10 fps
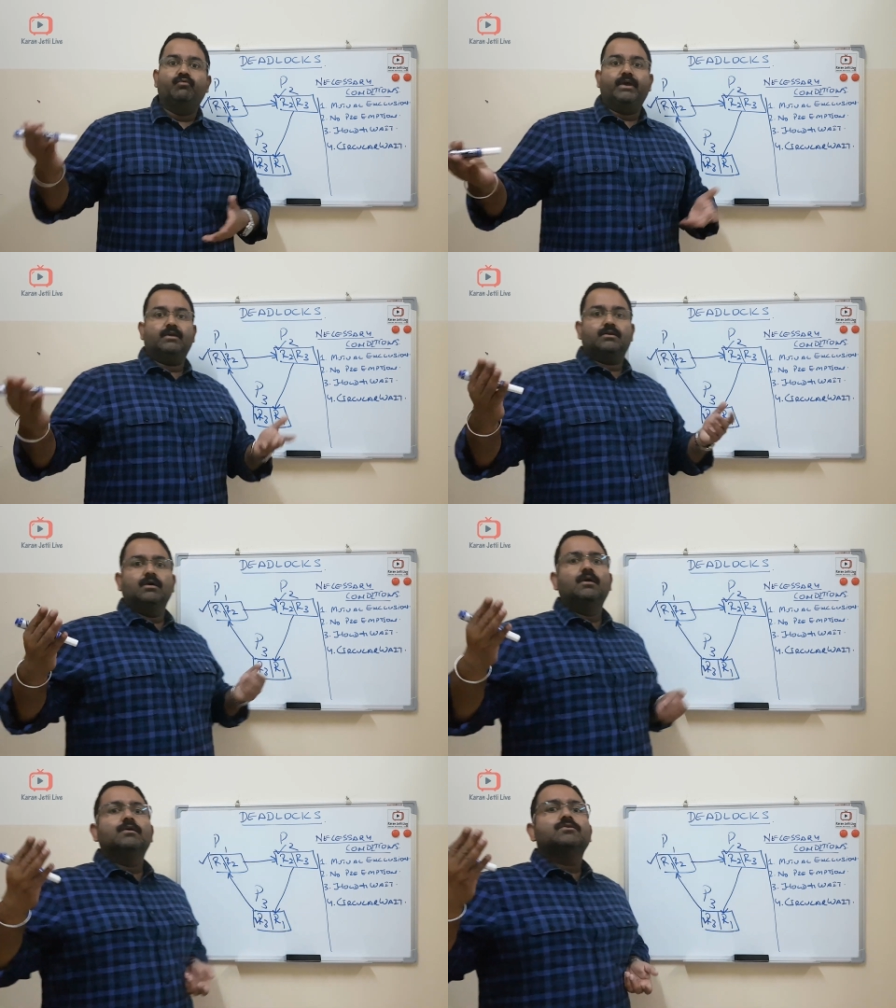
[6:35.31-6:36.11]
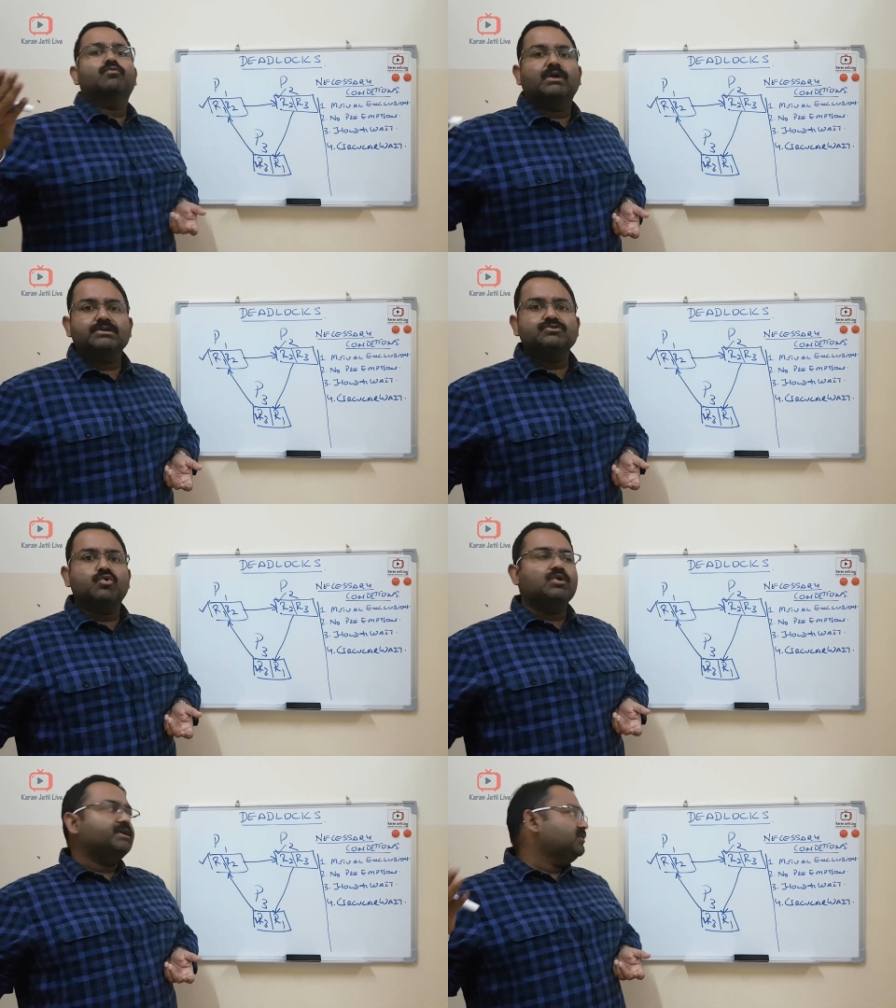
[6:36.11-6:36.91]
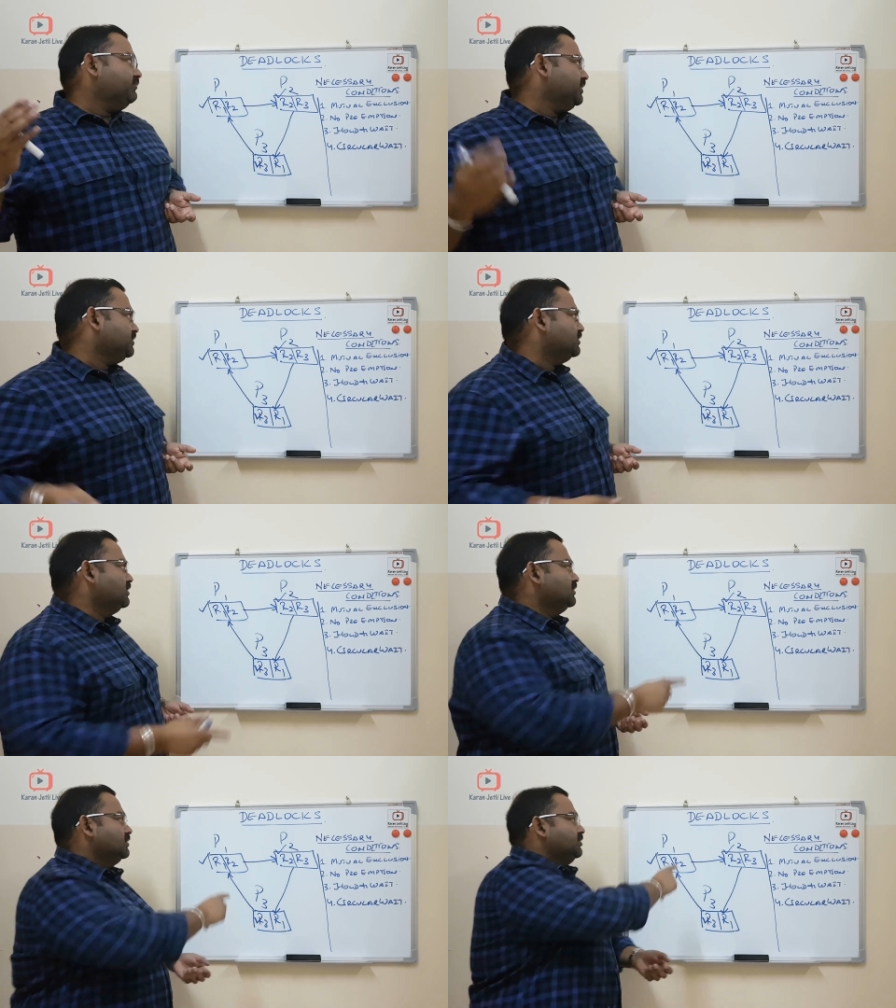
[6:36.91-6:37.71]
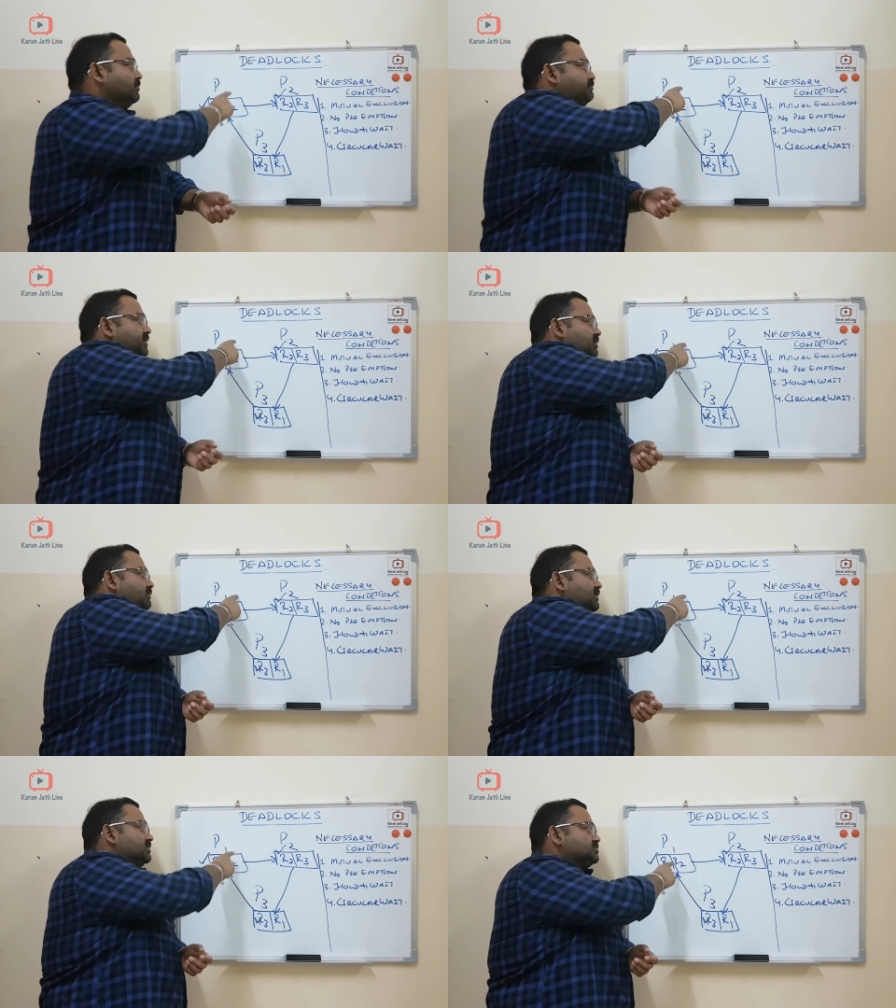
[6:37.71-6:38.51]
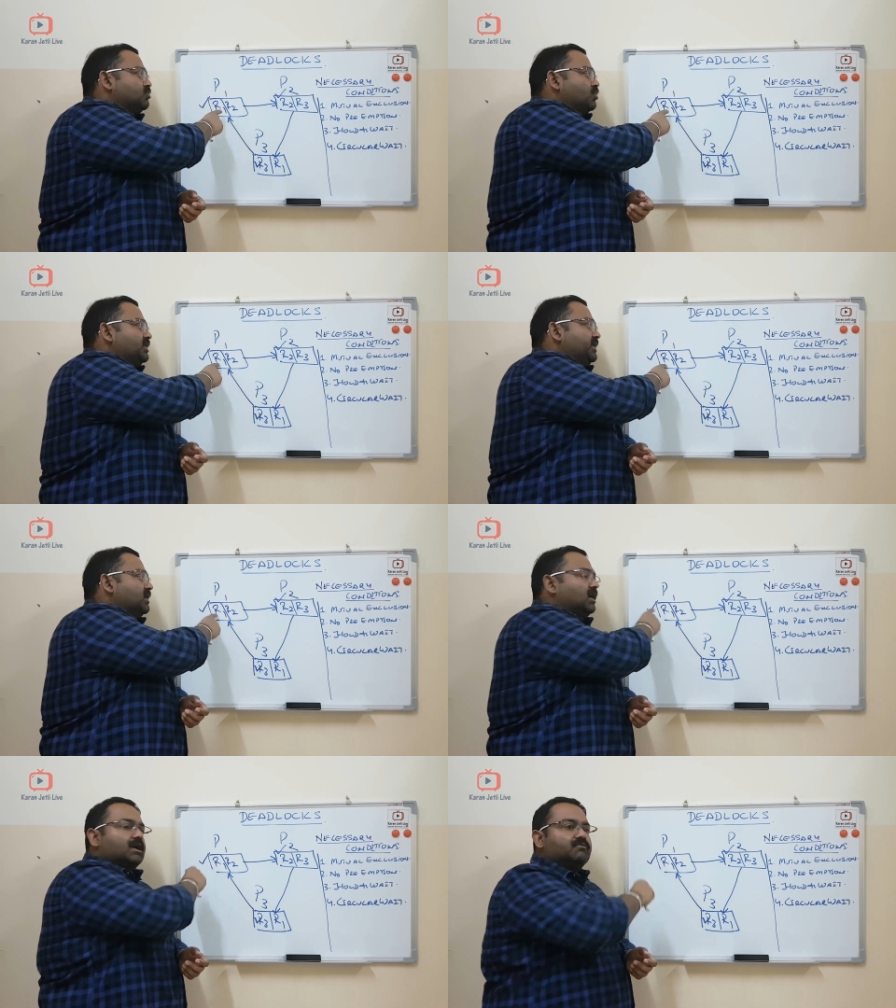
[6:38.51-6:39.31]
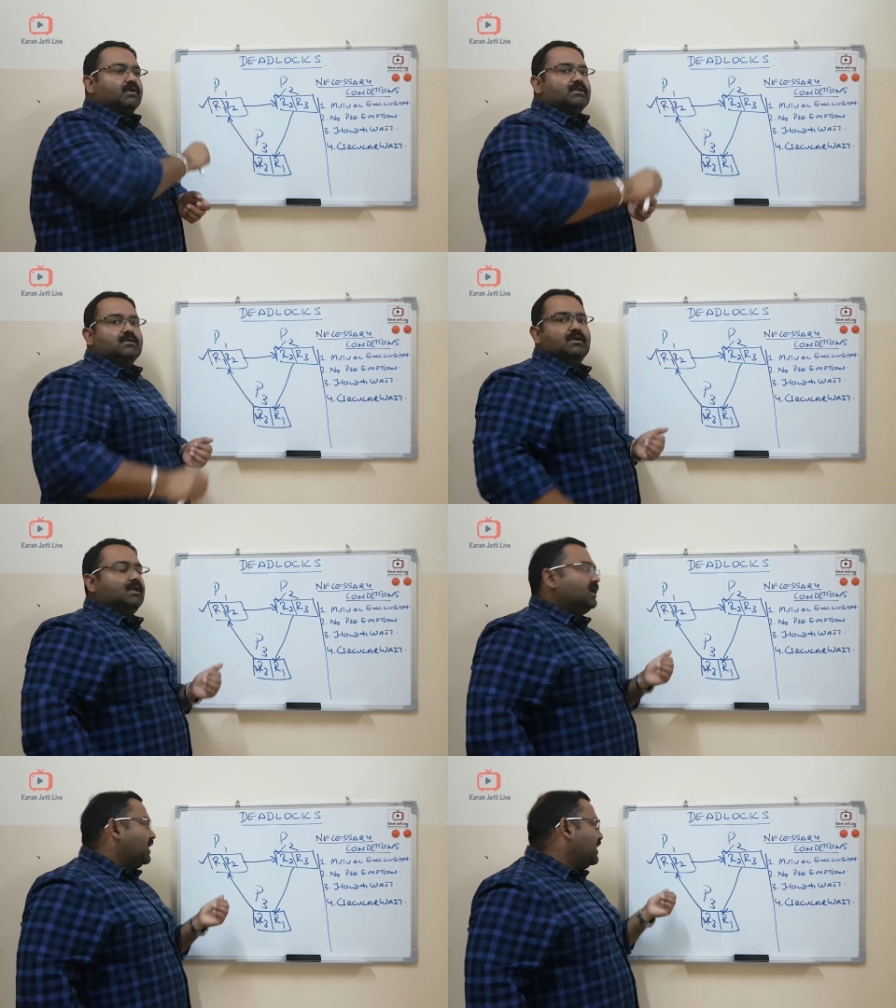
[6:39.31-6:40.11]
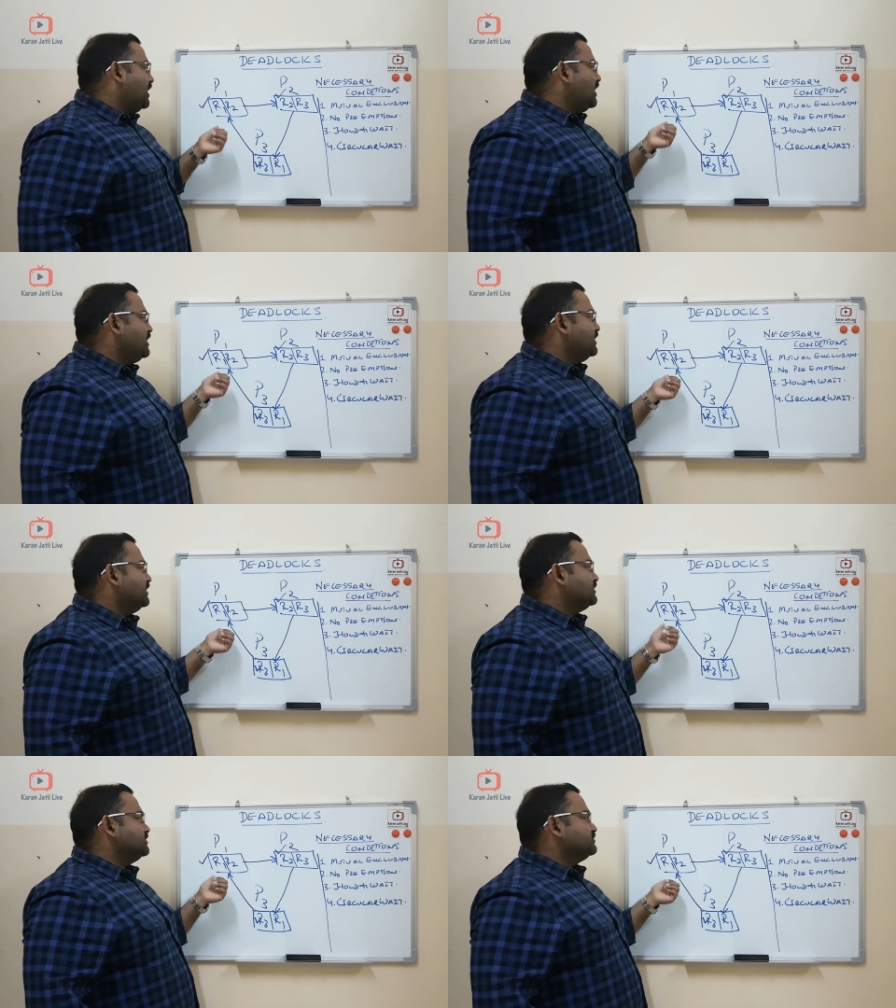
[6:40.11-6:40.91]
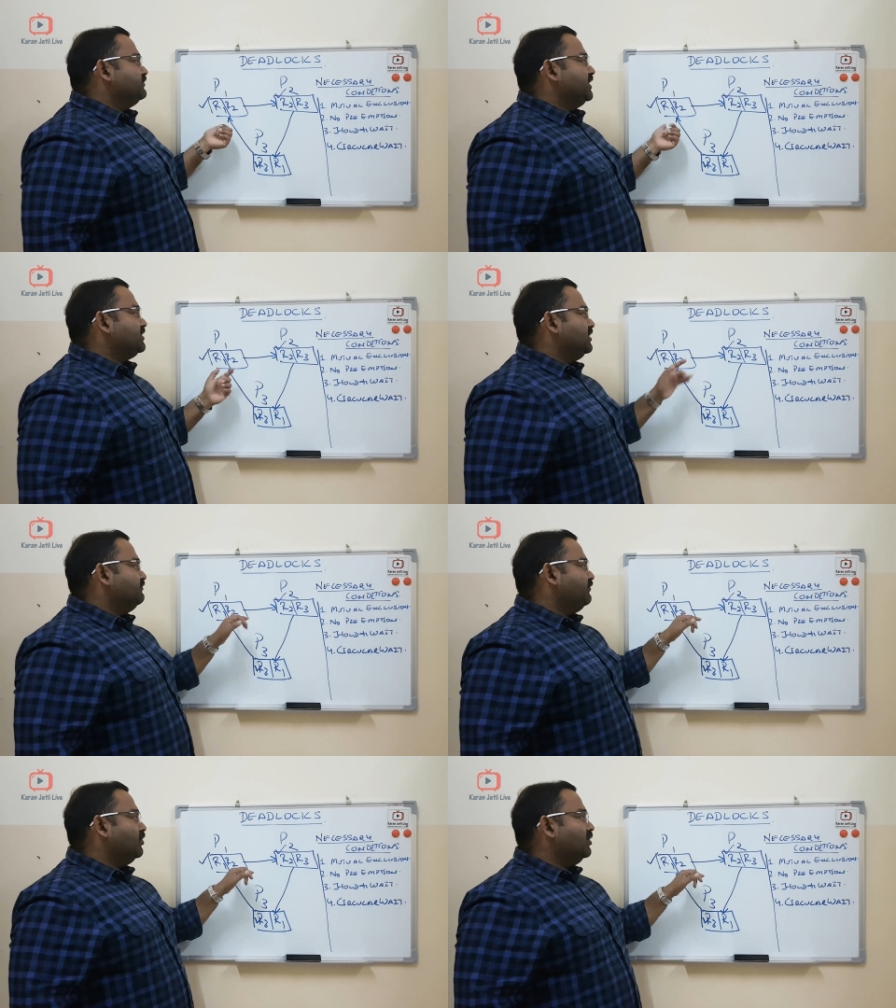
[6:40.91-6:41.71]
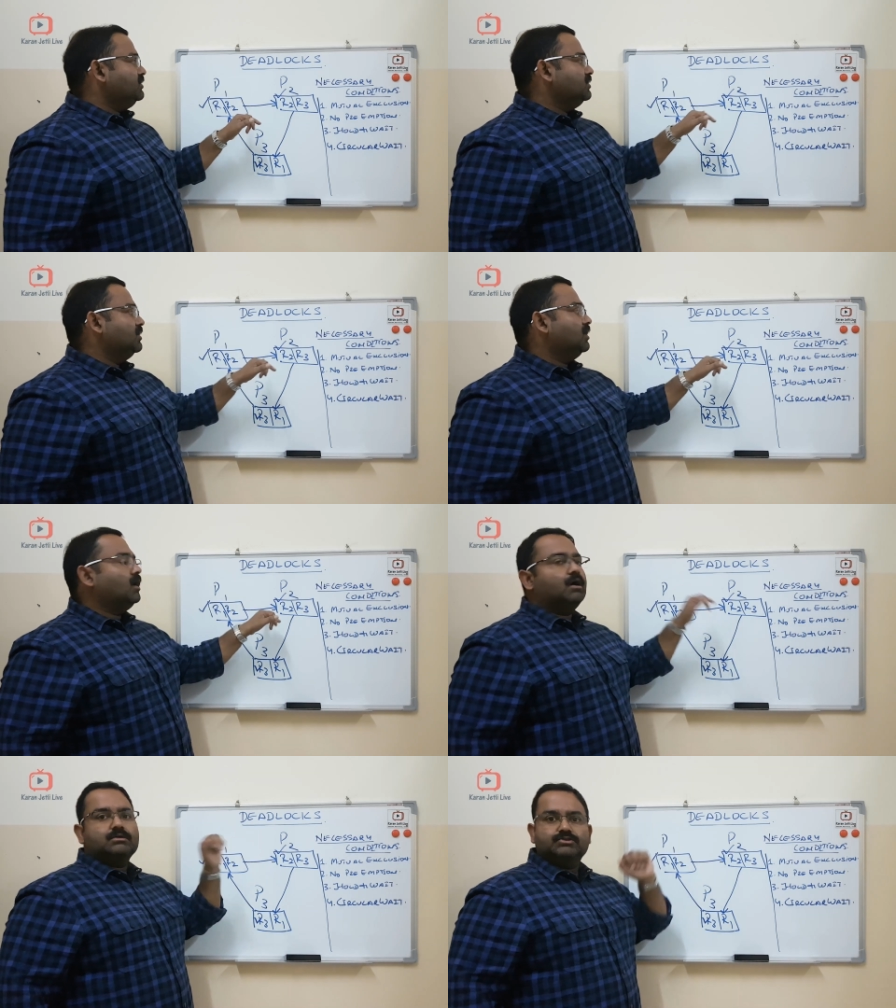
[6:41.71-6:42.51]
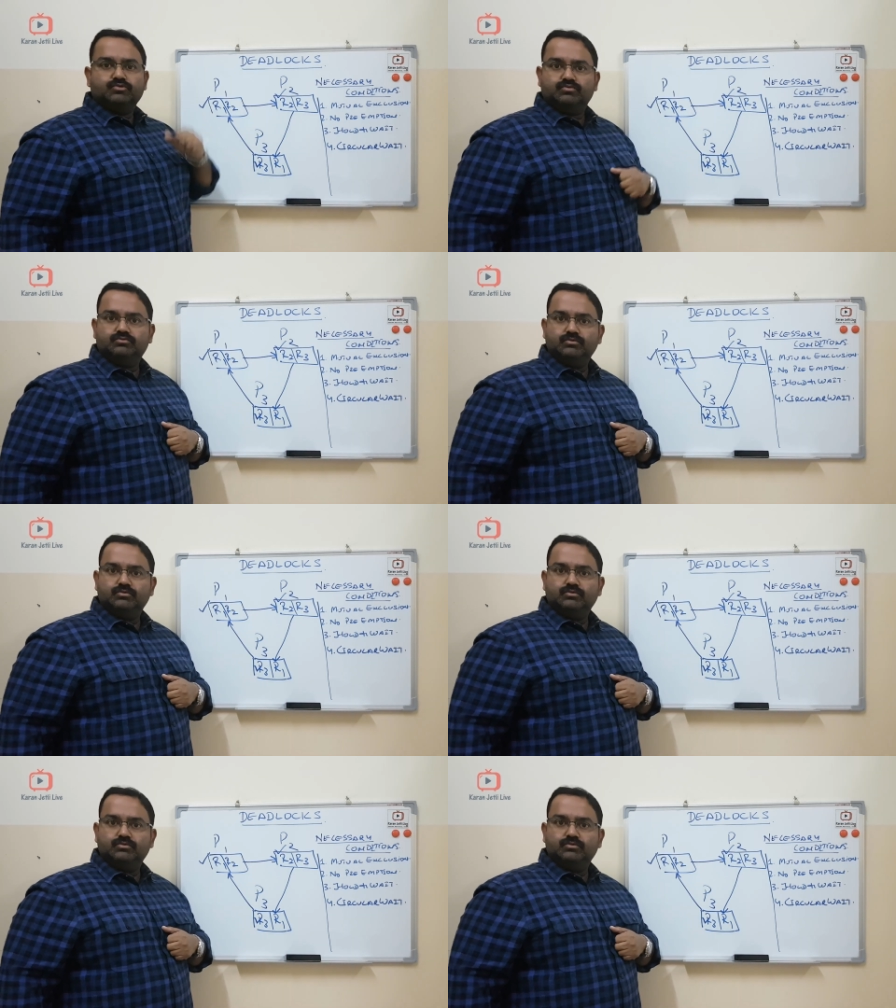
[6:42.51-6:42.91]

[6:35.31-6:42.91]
wait what is hold and wait now p1 is holding r1 and it is waiting for r2